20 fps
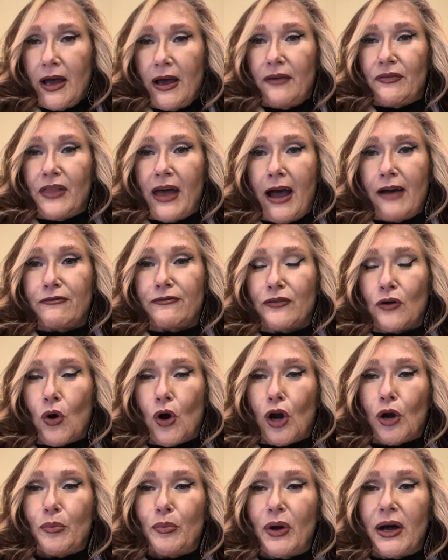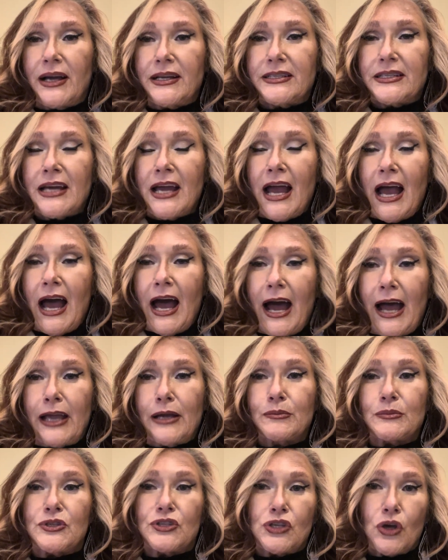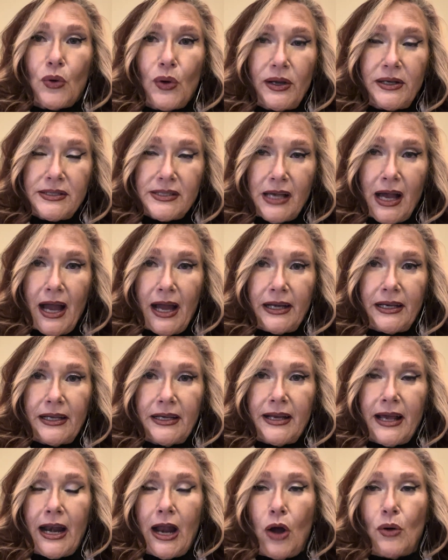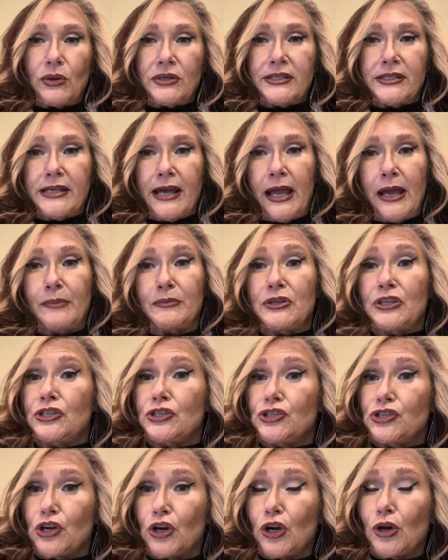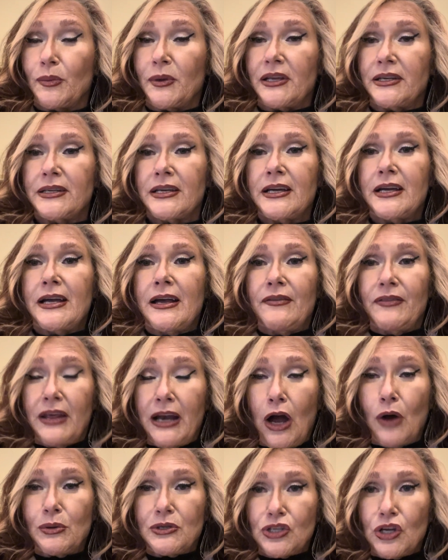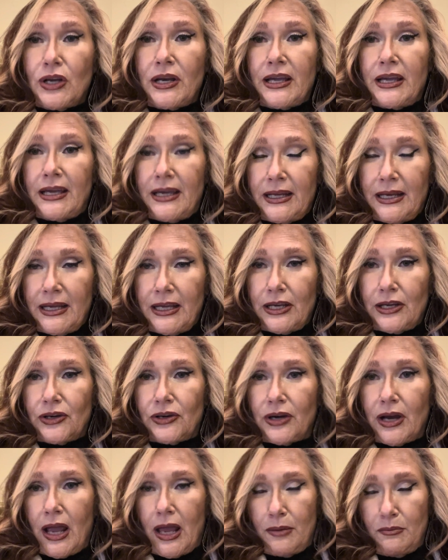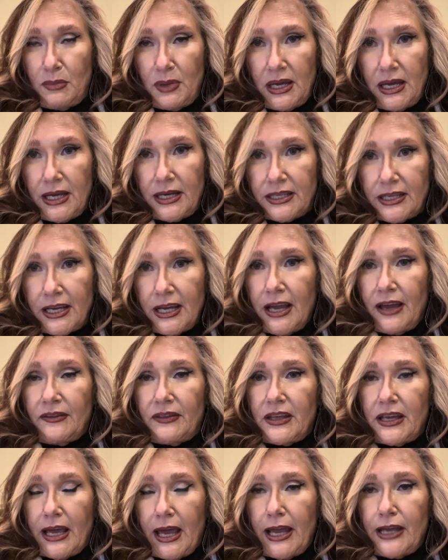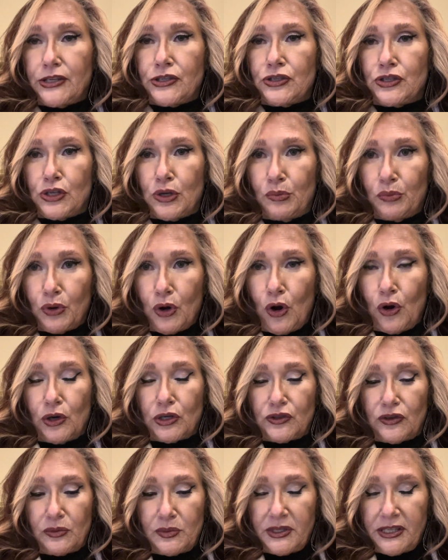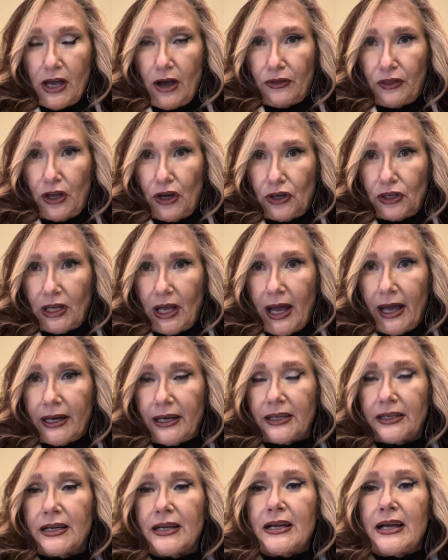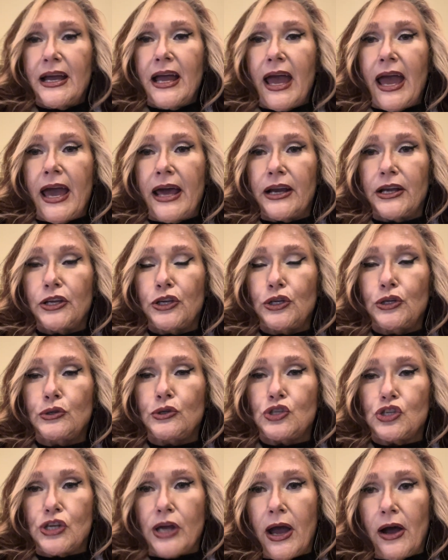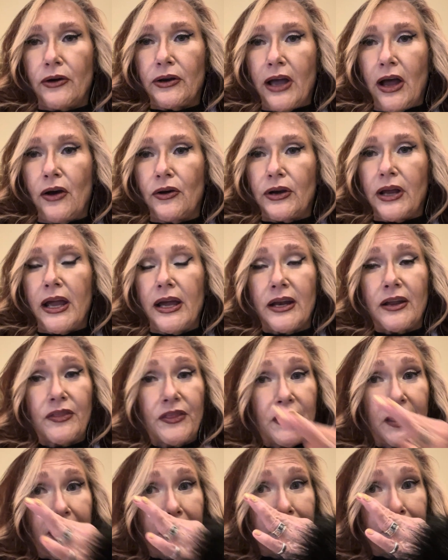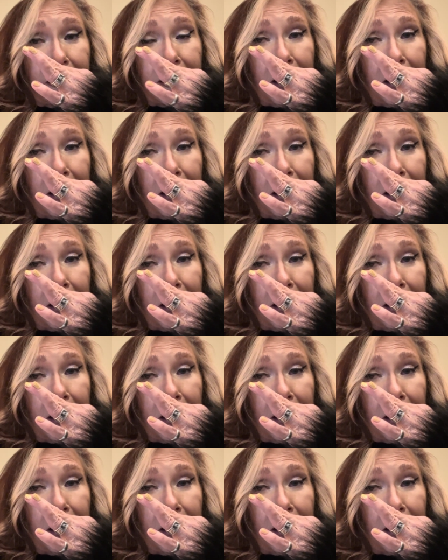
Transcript: that far, but I am so excited, and I was damned and determined that I was going to get here and meet the agents and brokers from South Carolina. And a huge shout out and a thank